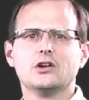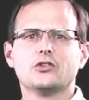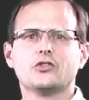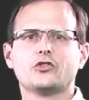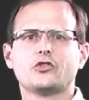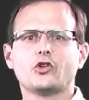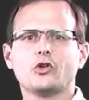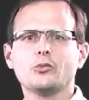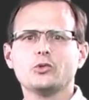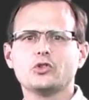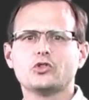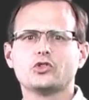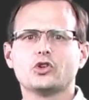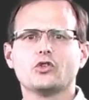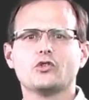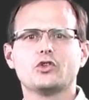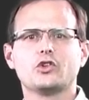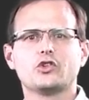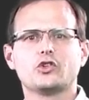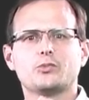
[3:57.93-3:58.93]
from your
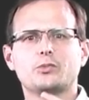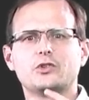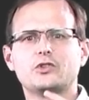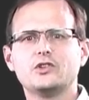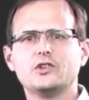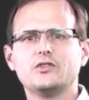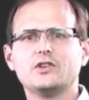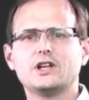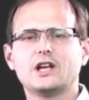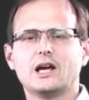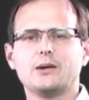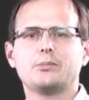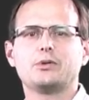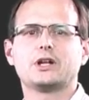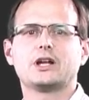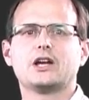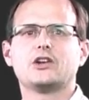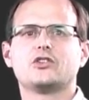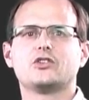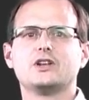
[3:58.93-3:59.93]
server to specific
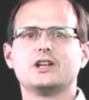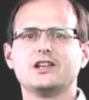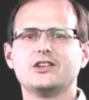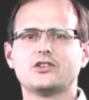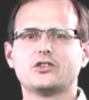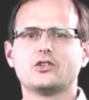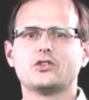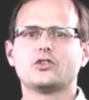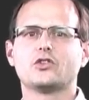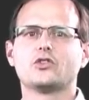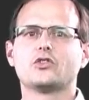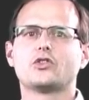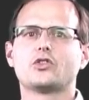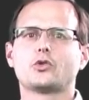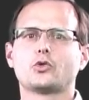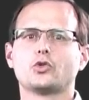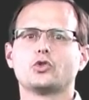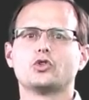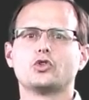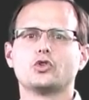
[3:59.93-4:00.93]
application instances through